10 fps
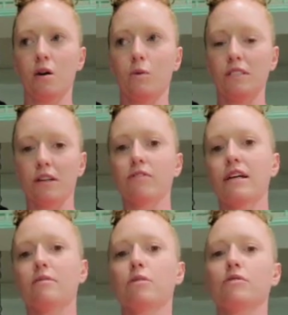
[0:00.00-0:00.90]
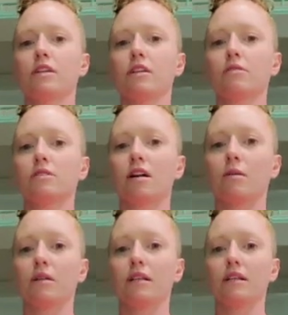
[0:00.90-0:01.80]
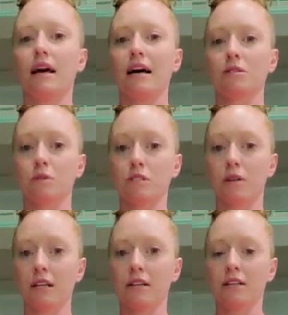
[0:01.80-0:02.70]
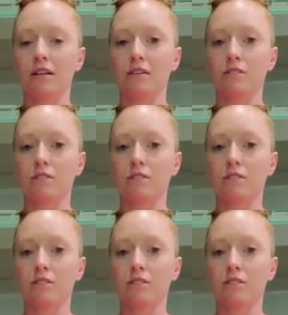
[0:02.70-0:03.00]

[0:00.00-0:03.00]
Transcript: We definitely have more videos coming as we train